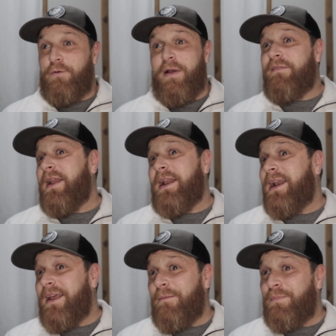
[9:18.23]
we haven't had
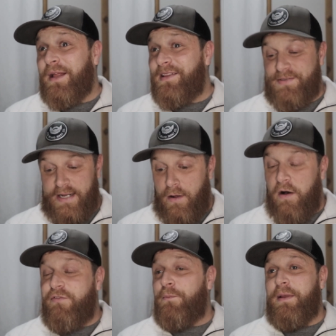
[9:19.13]
any complaints at
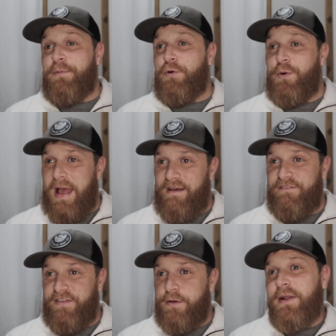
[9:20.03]
all from people who
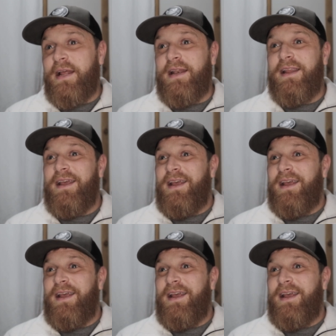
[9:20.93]
have viewed it.